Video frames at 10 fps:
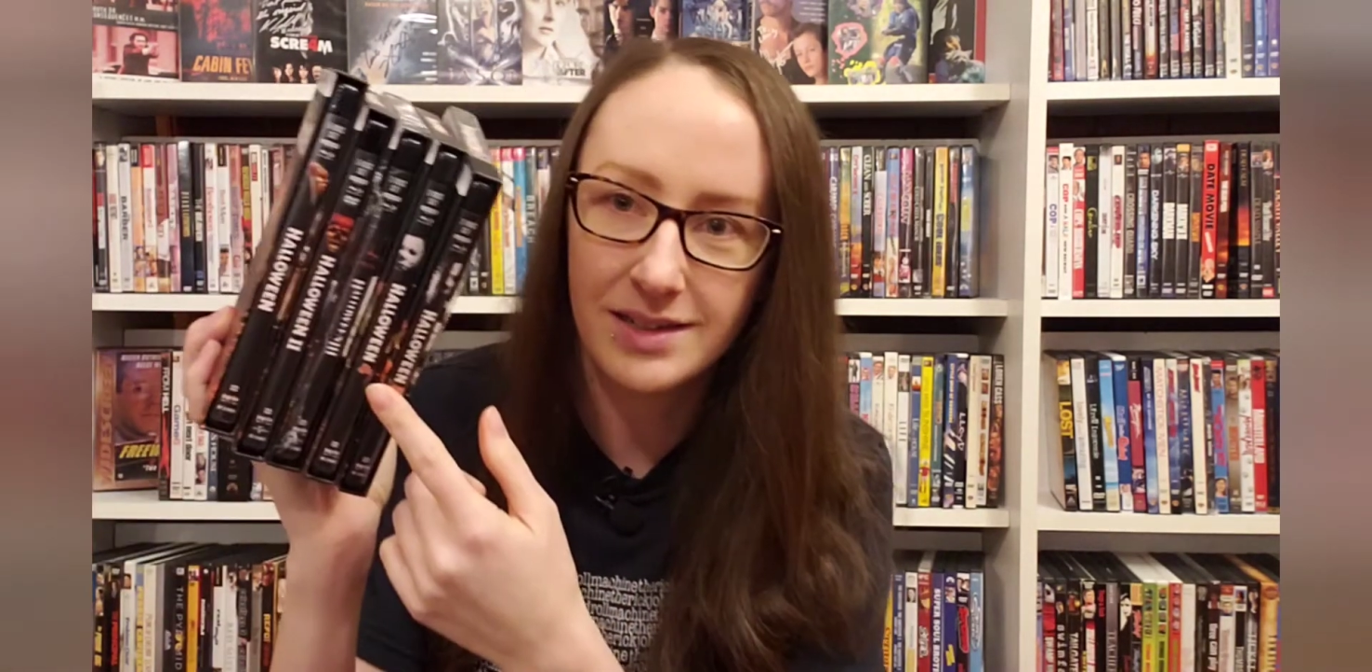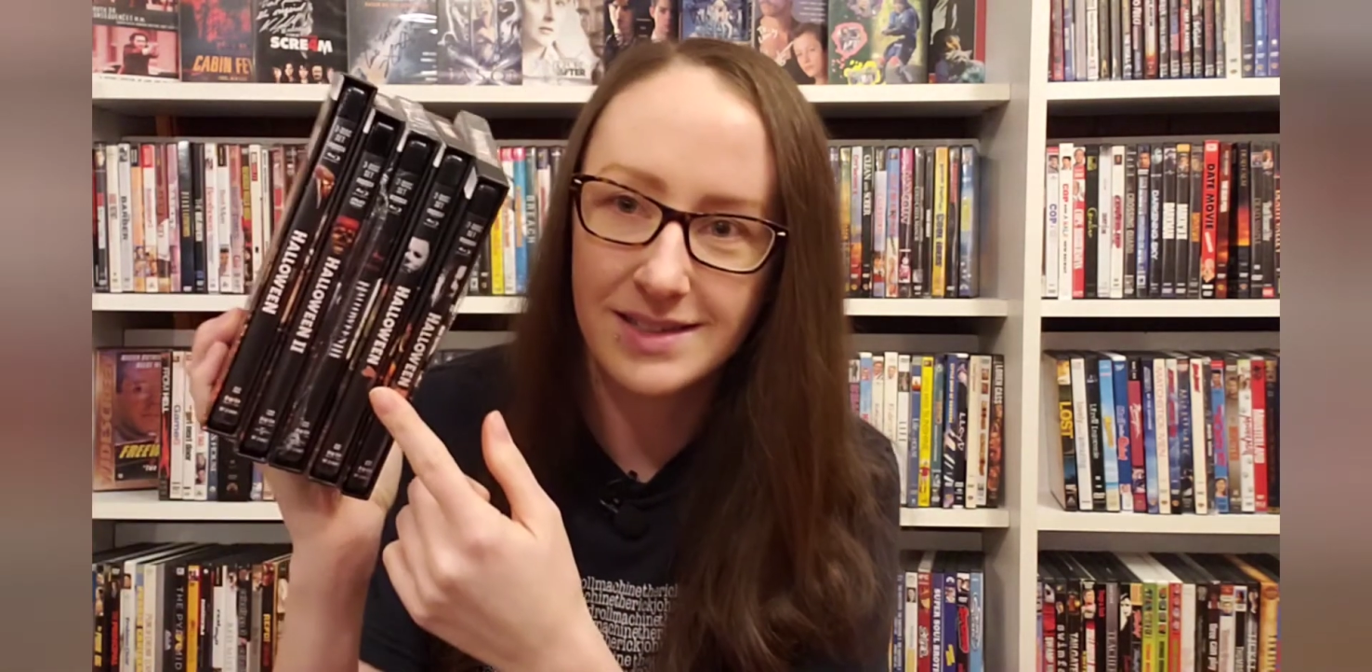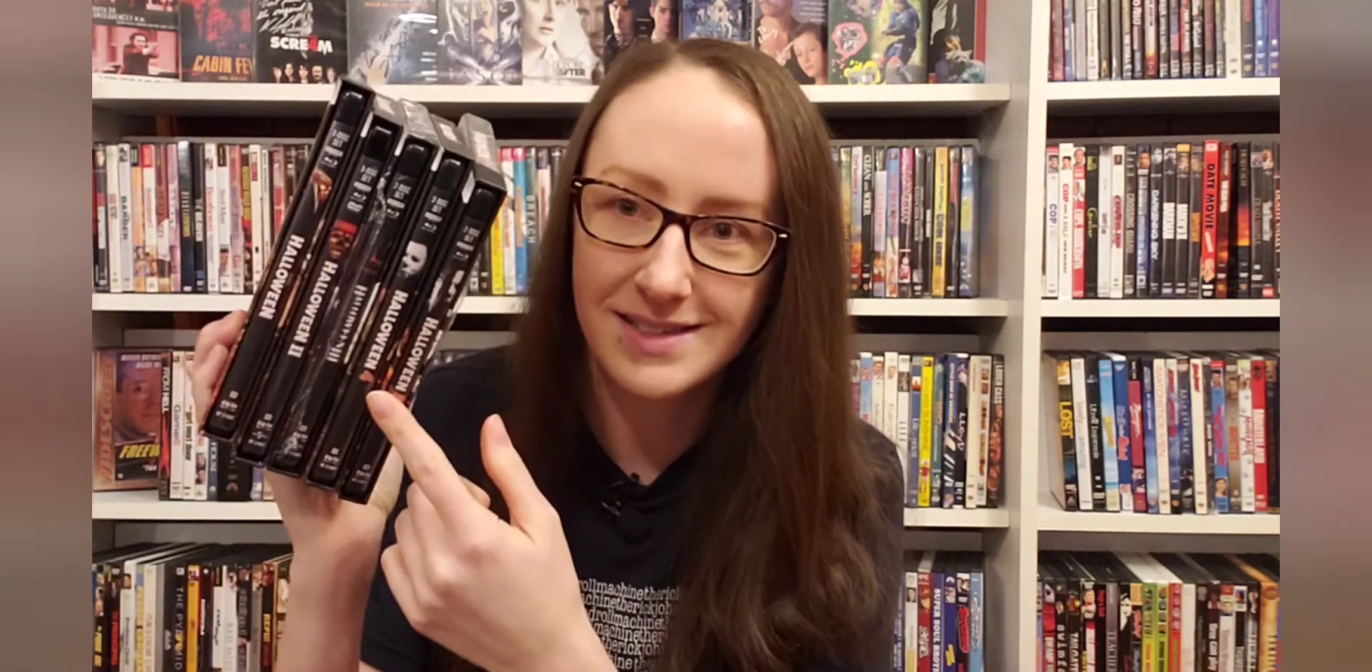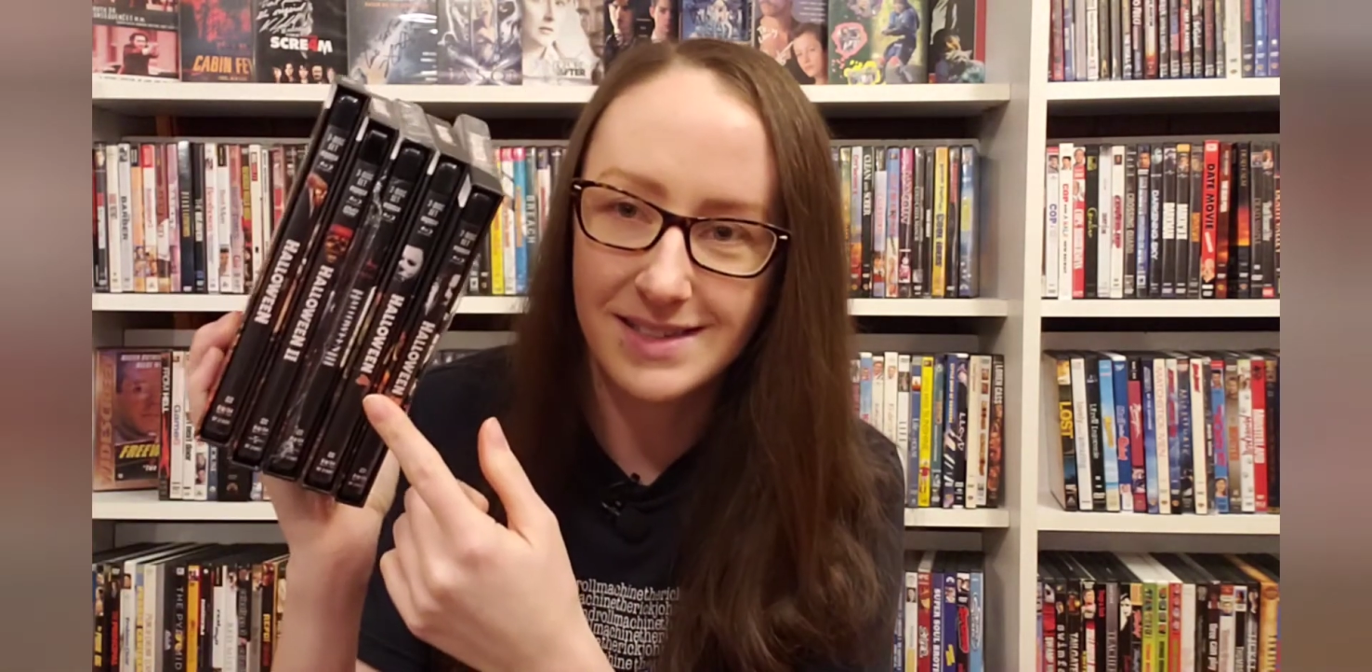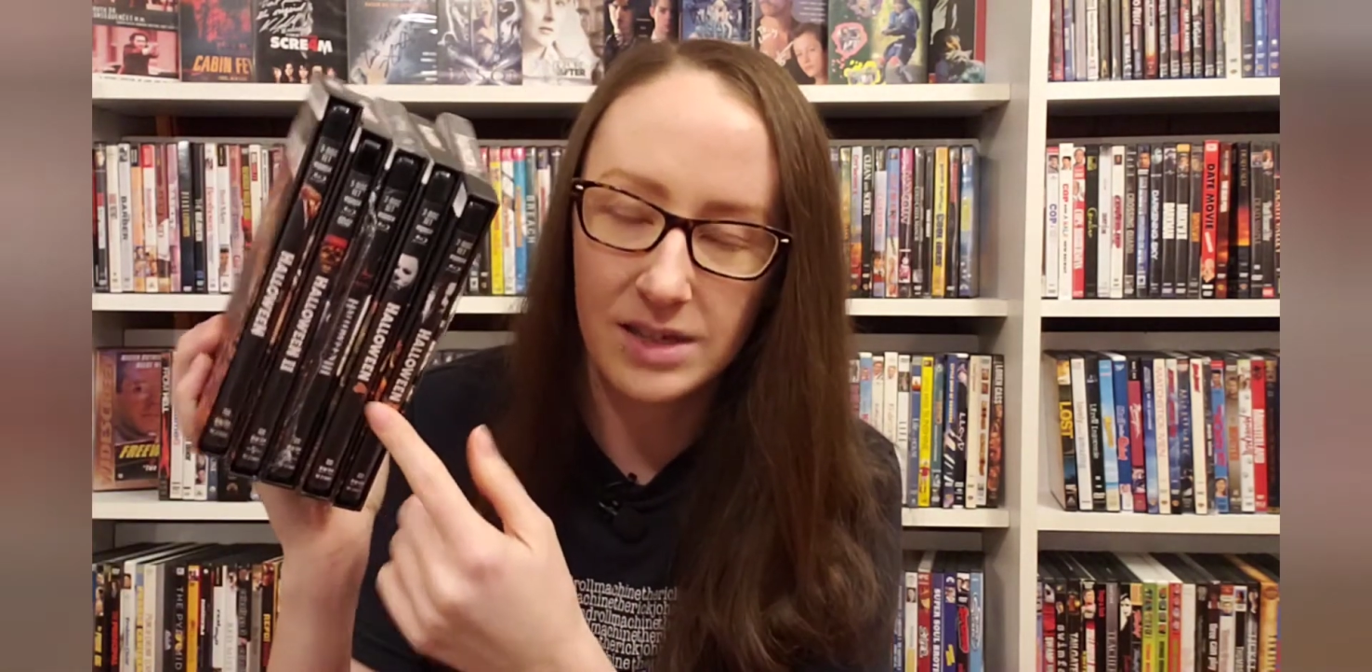
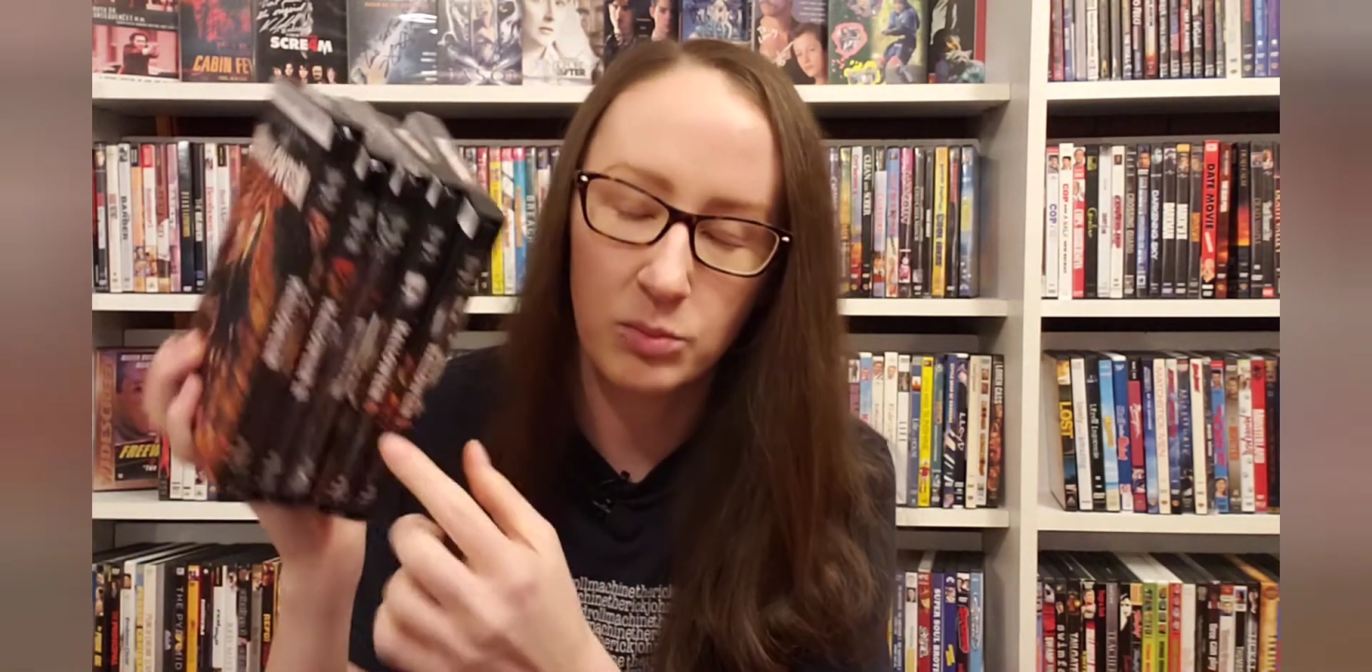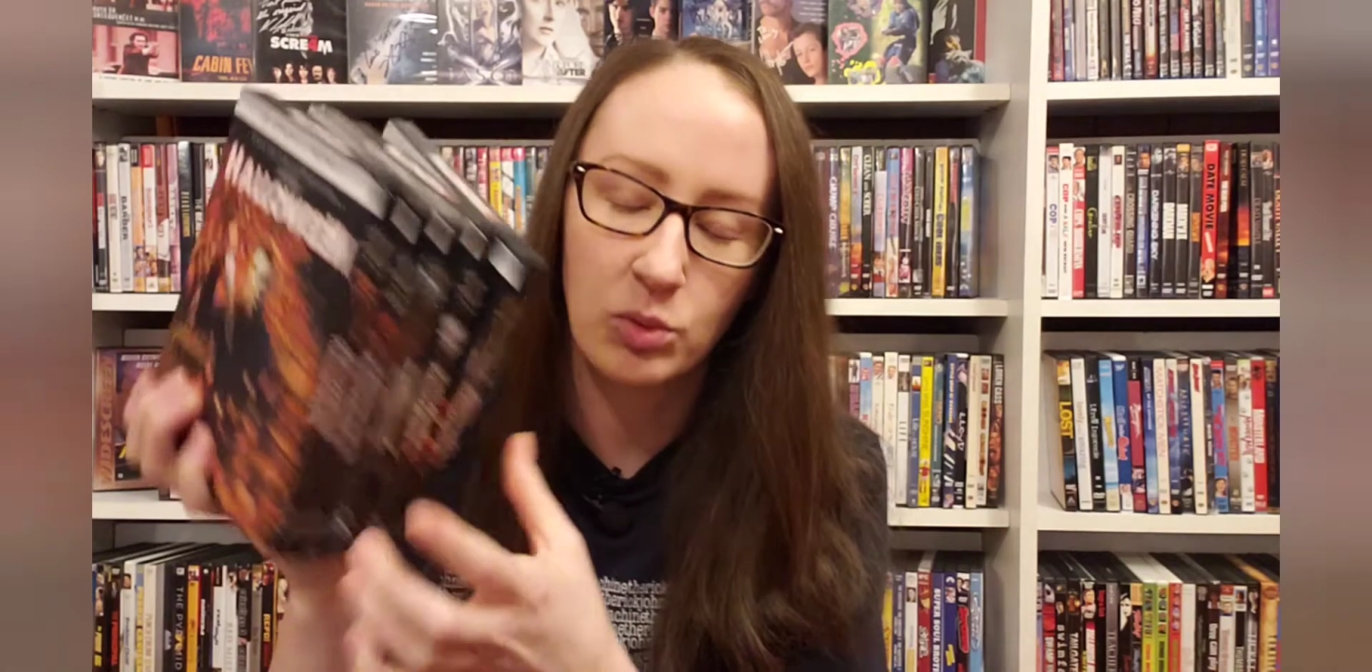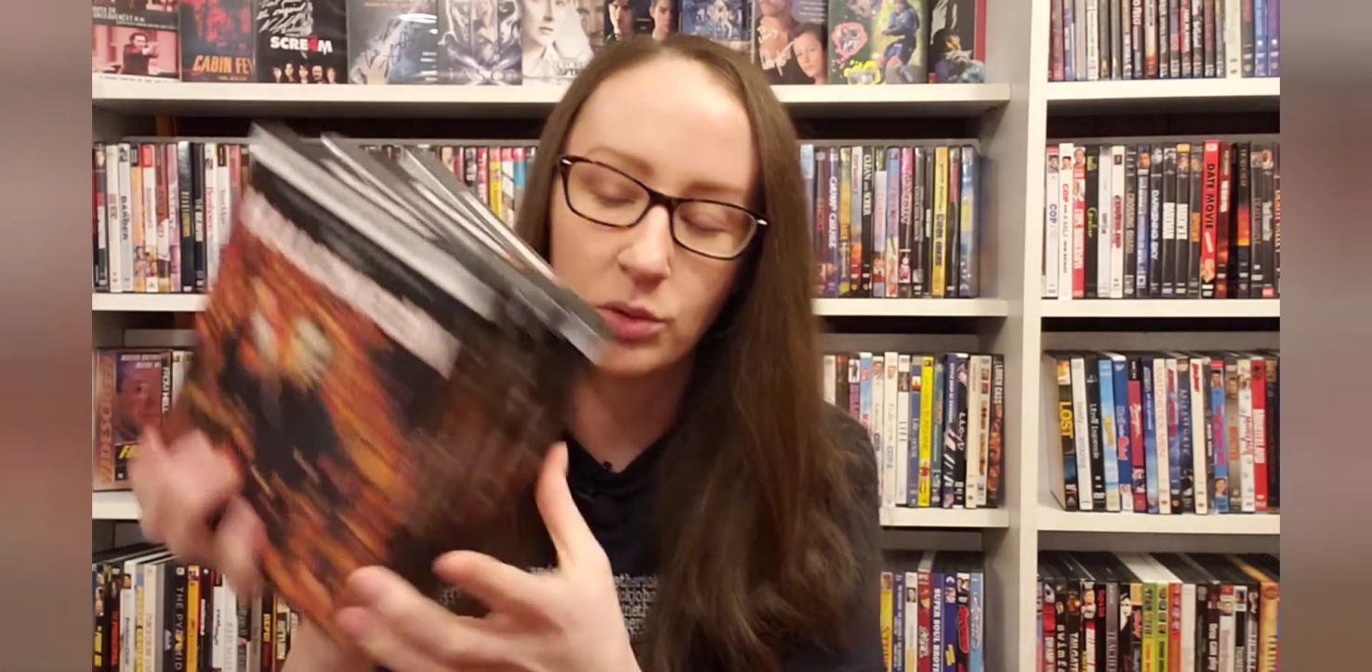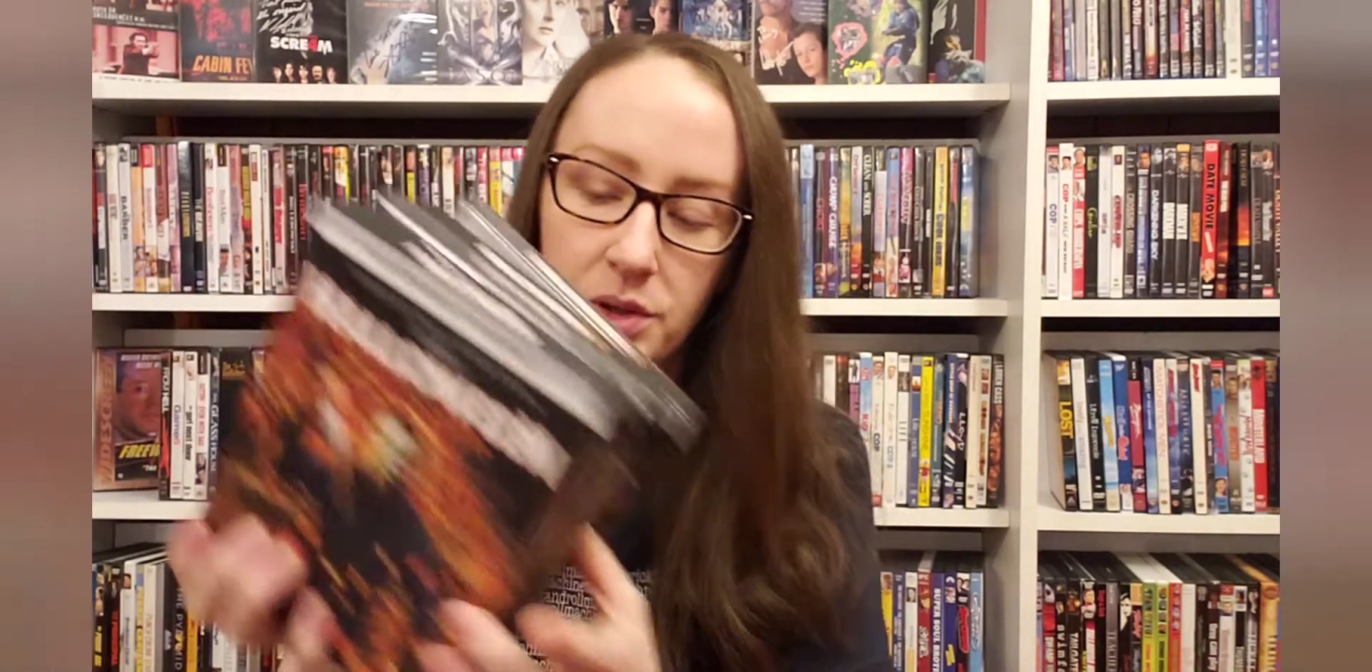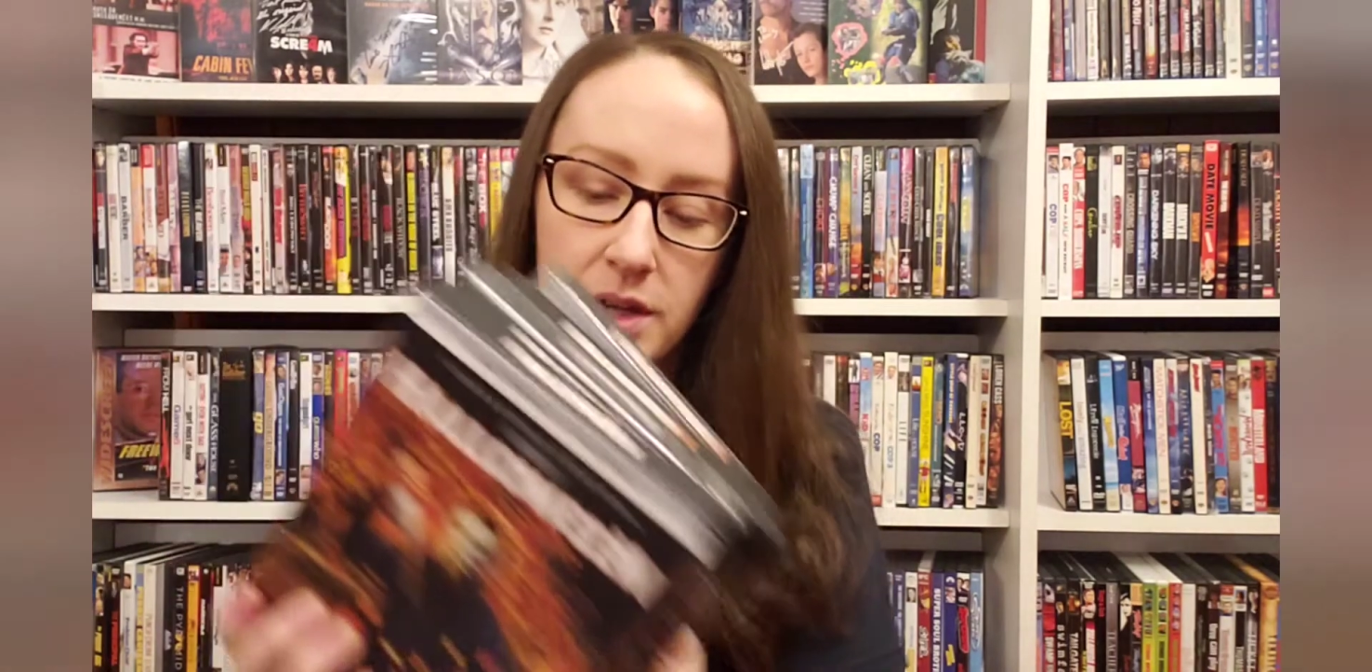and
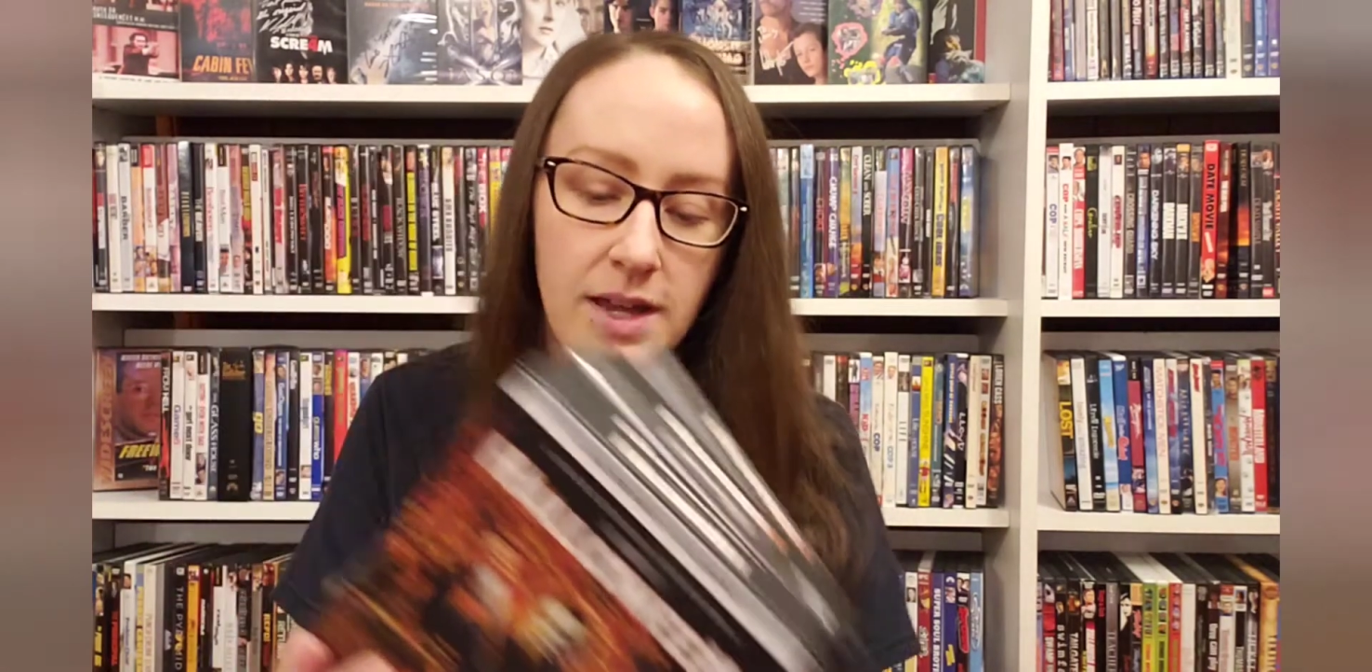sampled.